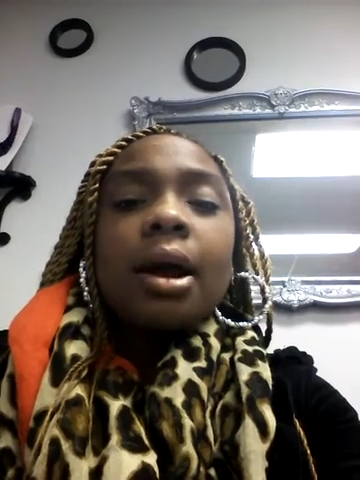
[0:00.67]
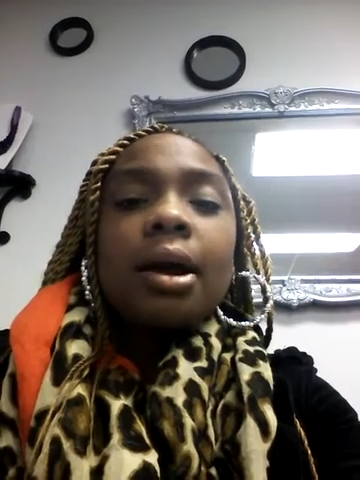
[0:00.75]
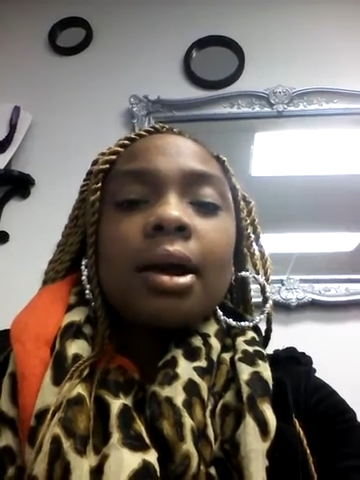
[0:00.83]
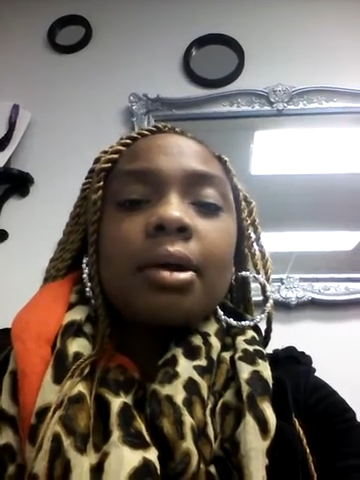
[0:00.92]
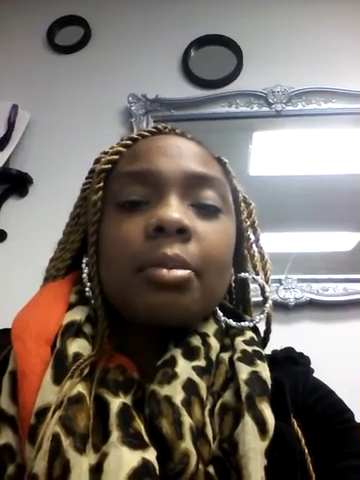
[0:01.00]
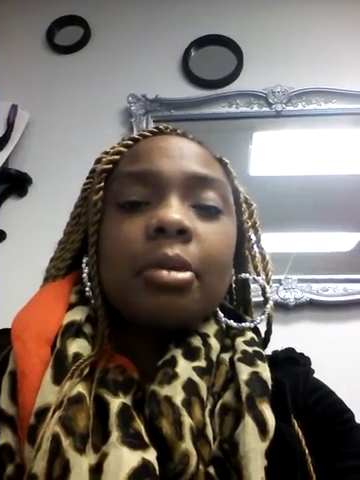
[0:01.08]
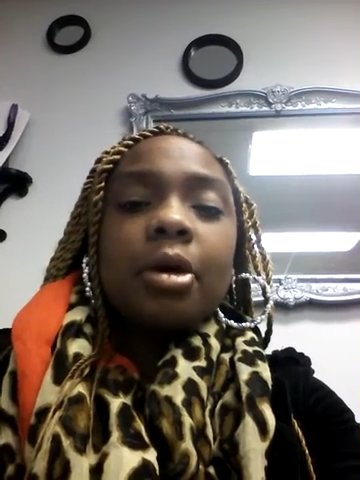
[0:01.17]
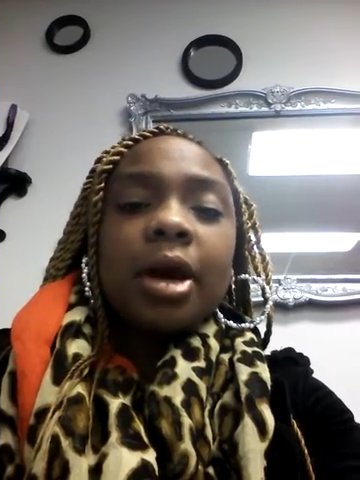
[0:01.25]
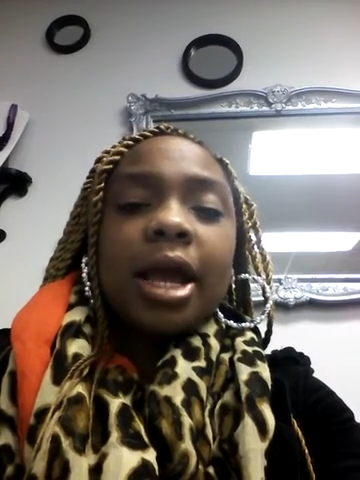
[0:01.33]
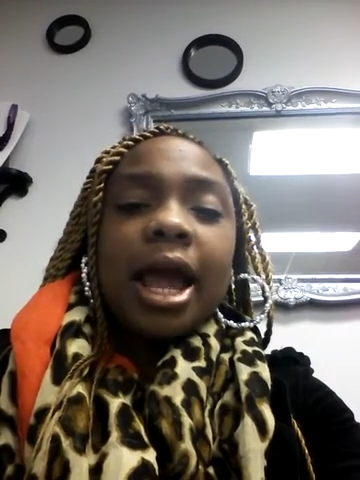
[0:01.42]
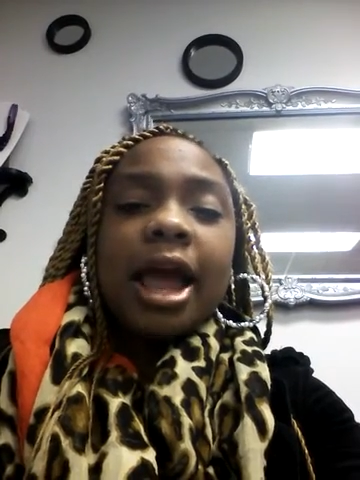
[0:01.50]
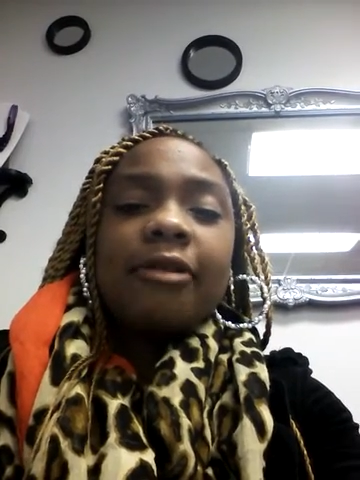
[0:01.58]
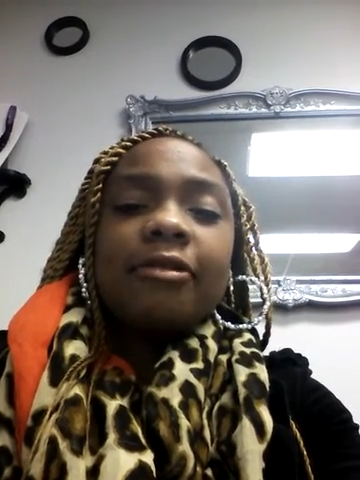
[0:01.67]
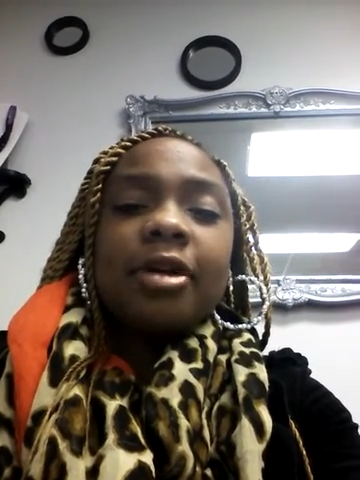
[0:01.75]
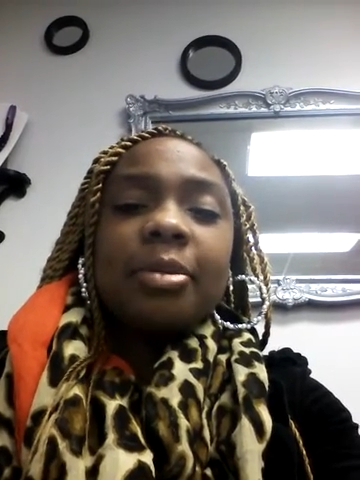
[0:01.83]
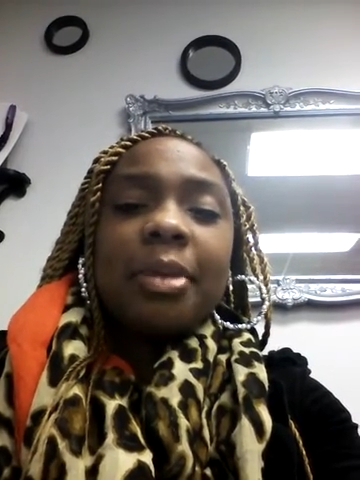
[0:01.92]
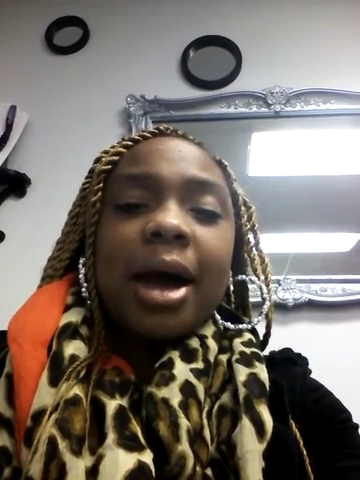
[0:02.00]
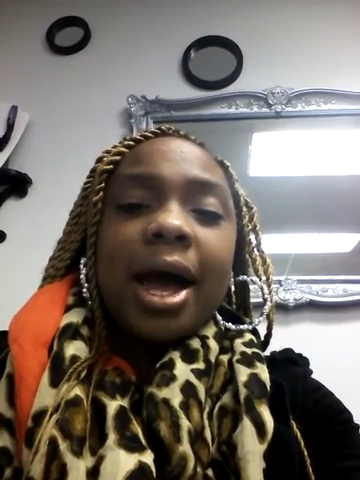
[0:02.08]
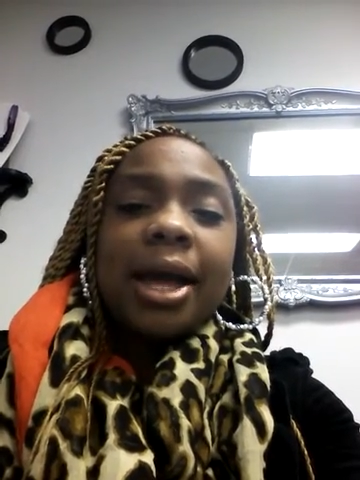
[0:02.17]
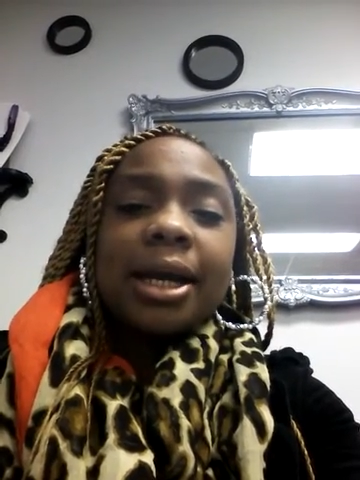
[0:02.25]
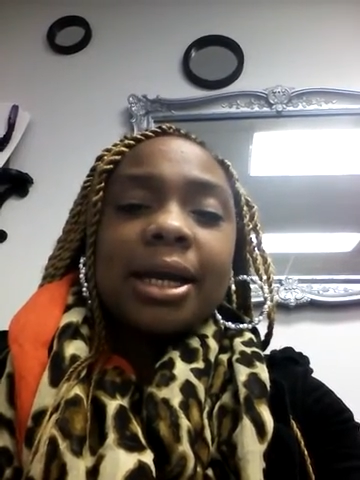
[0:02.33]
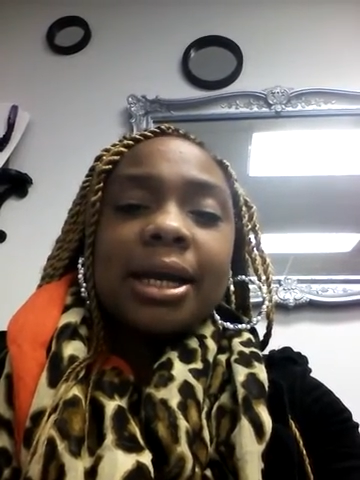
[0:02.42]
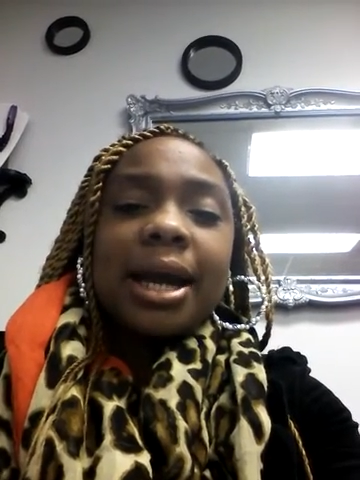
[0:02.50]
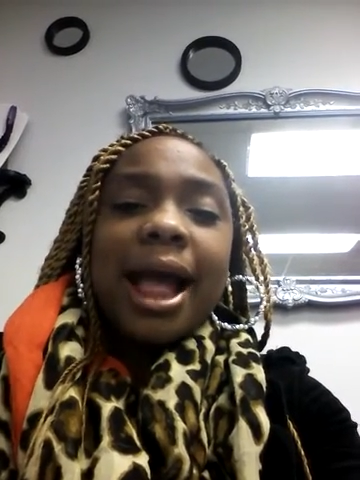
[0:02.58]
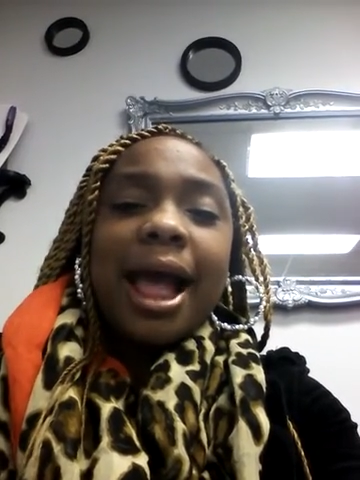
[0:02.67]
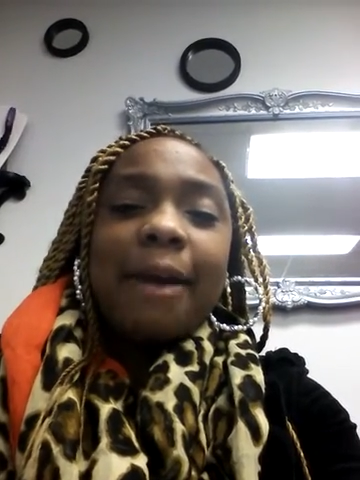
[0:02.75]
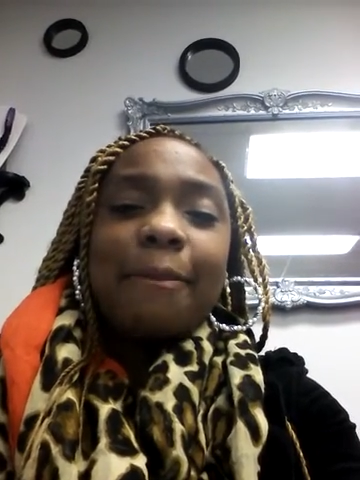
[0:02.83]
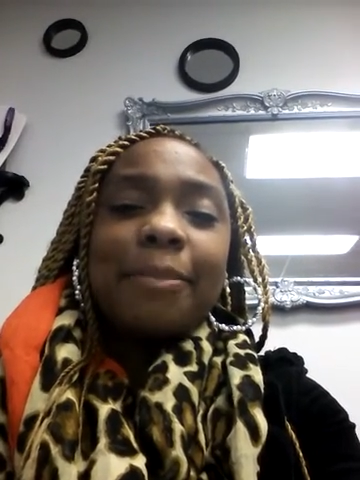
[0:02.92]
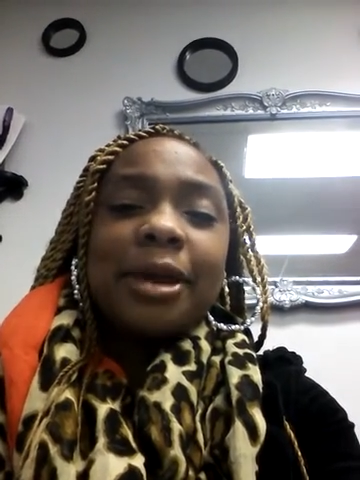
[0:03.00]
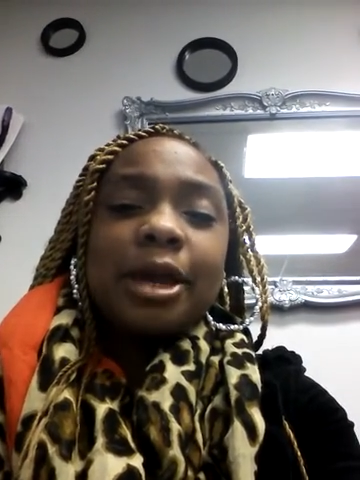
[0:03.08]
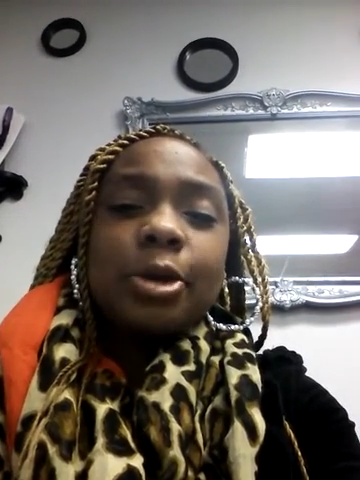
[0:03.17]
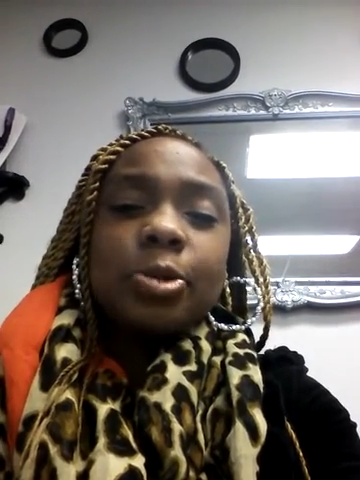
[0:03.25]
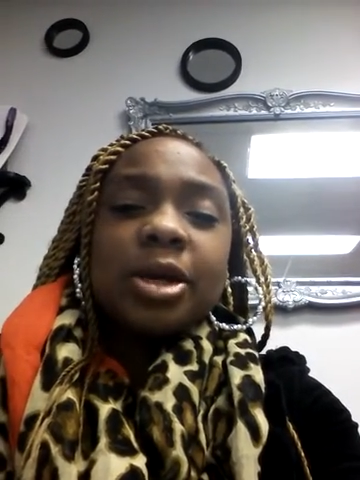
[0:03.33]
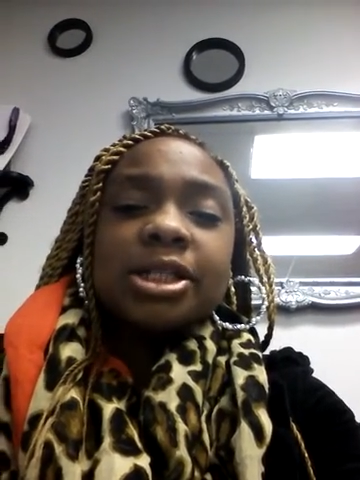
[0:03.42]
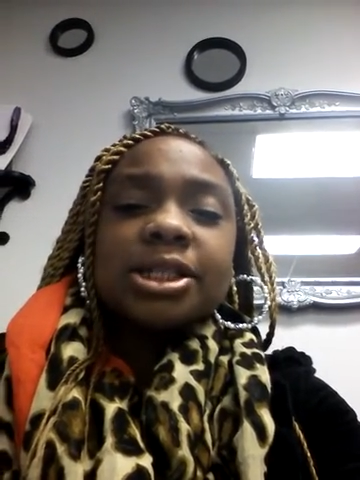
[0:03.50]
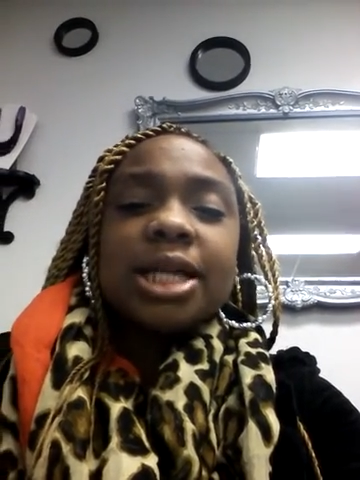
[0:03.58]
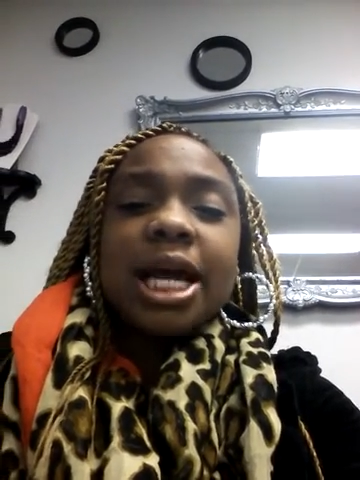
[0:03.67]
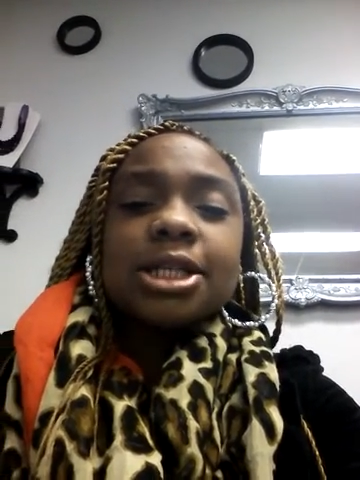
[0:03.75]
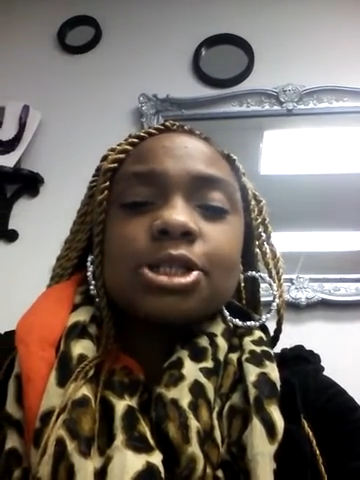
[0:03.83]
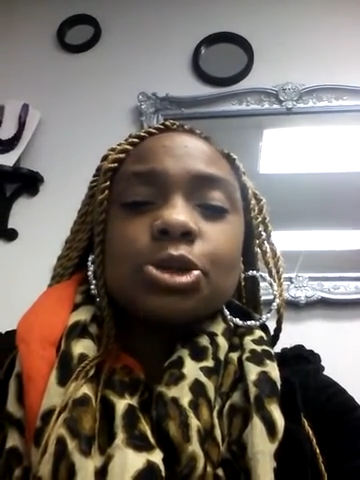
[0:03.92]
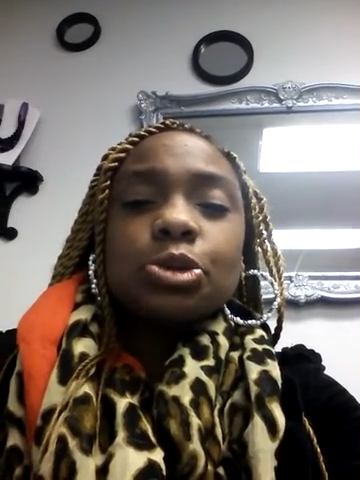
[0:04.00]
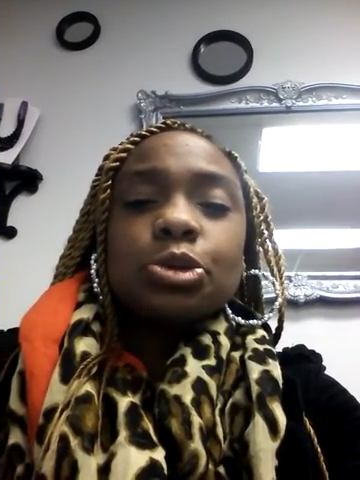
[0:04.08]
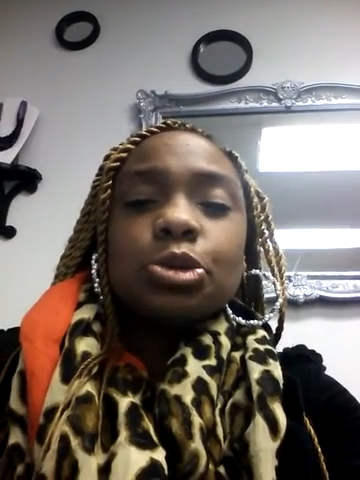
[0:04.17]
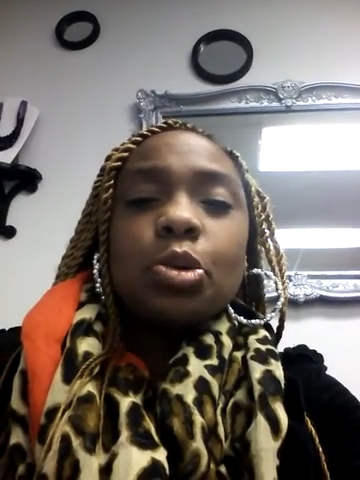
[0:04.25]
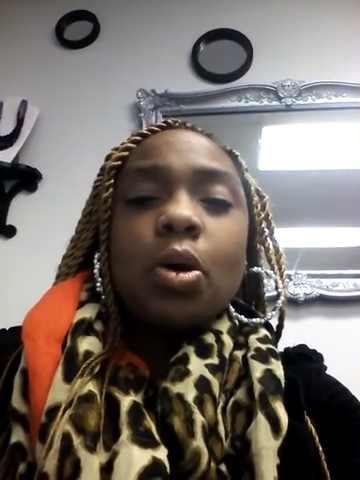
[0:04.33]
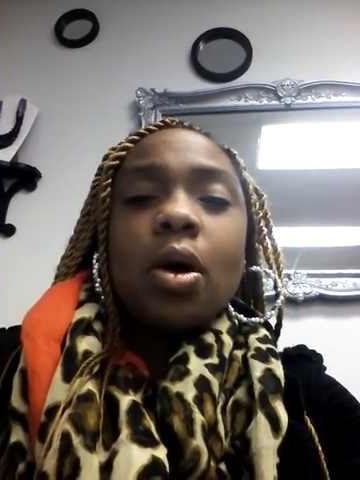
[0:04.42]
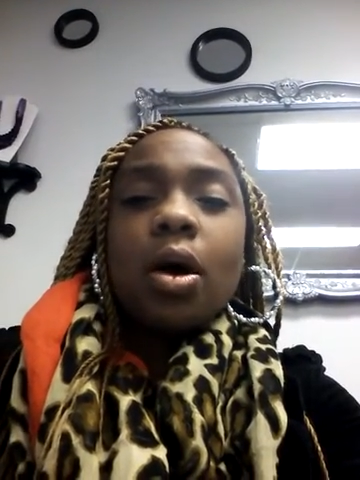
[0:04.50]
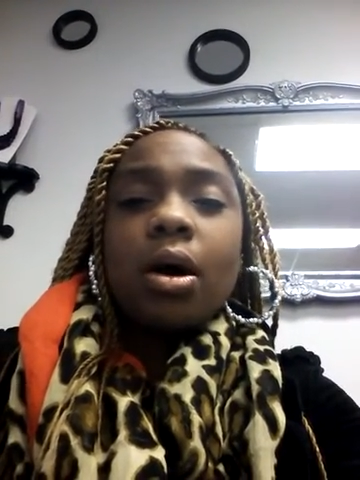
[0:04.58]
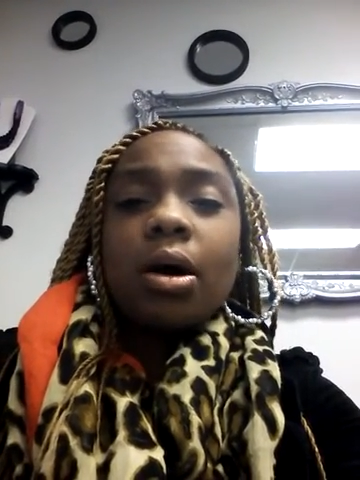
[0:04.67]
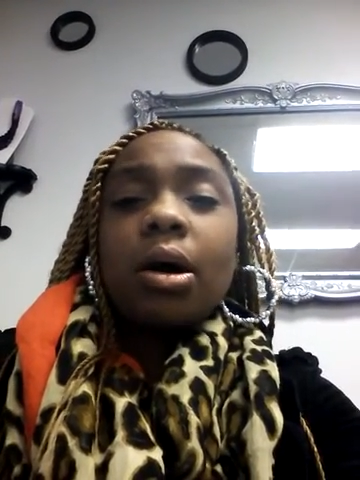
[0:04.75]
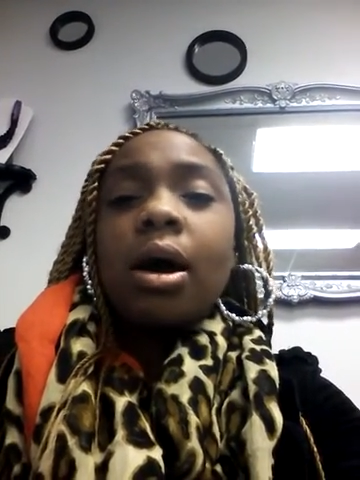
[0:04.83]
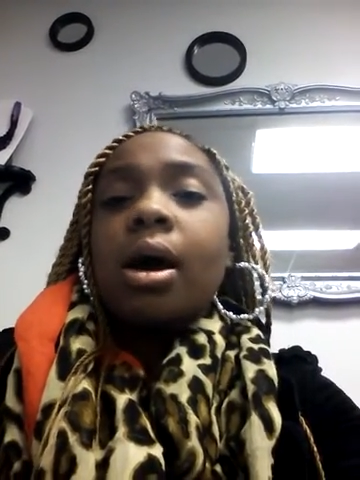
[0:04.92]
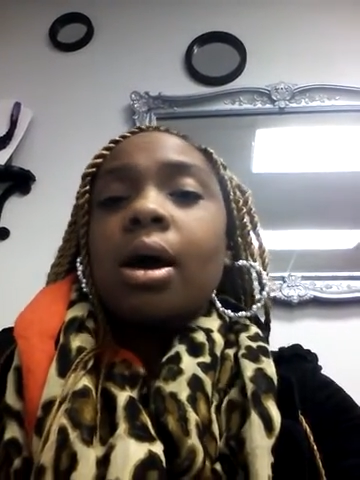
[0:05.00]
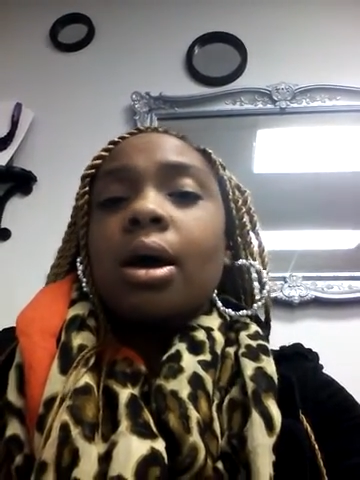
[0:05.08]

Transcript: Good morning, everybody. Happy Wednesday to you all.